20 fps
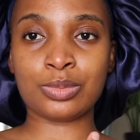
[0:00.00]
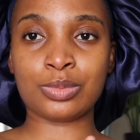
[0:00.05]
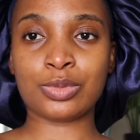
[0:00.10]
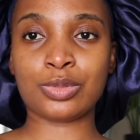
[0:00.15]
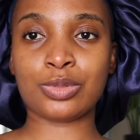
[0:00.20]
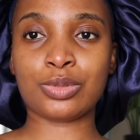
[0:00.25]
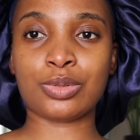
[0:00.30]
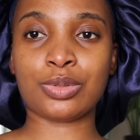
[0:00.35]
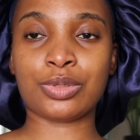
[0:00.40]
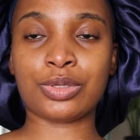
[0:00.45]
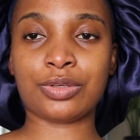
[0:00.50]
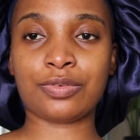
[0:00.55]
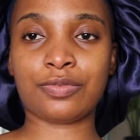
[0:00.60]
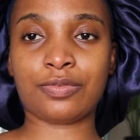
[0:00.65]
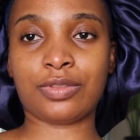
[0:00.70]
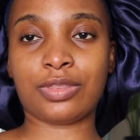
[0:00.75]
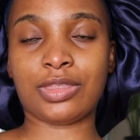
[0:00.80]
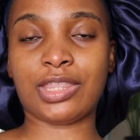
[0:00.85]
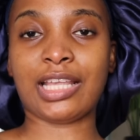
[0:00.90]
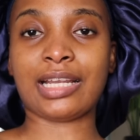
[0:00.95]
to give
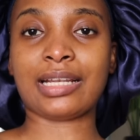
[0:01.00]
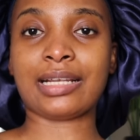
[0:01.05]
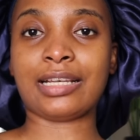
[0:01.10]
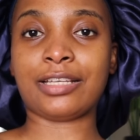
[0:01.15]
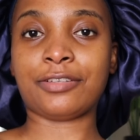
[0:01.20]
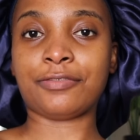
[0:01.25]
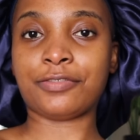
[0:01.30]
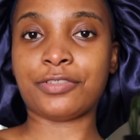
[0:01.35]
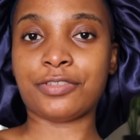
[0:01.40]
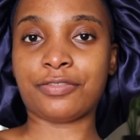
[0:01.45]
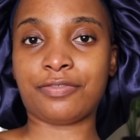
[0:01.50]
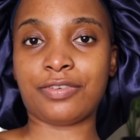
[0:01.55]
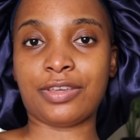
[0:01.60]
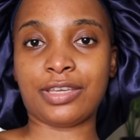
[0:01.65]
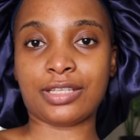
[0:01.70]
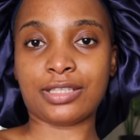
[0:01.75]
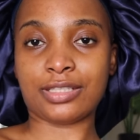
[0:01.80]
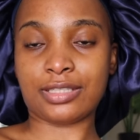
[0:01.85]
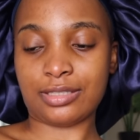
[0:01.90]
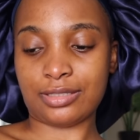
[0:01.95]
it that lift
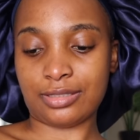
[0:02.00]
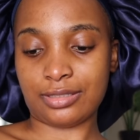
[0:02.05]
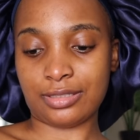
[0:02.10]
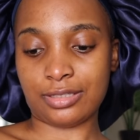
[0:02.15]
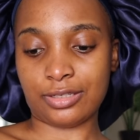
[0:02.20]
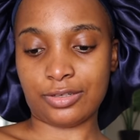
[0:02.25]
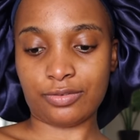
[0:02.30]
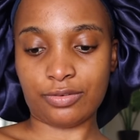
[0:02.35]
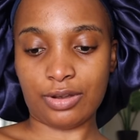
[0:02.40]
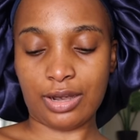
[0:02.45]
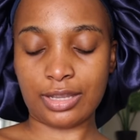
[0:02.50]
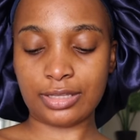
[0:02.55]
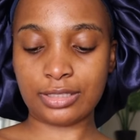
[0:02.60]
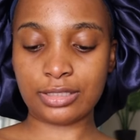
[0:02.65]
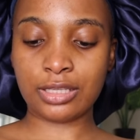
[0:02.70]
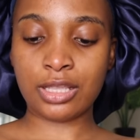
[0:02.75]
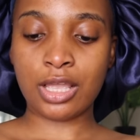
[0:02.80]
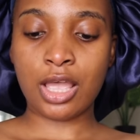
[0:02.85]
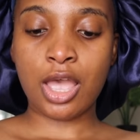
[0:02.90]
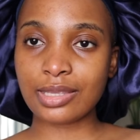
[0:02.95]
effect, right?